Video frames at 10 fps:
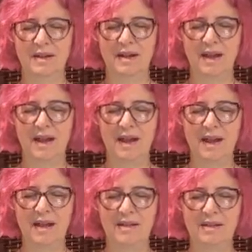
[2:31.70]

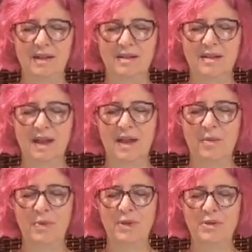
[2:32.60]
And it's
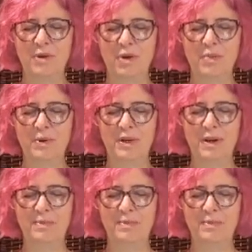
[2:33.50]
helping to open up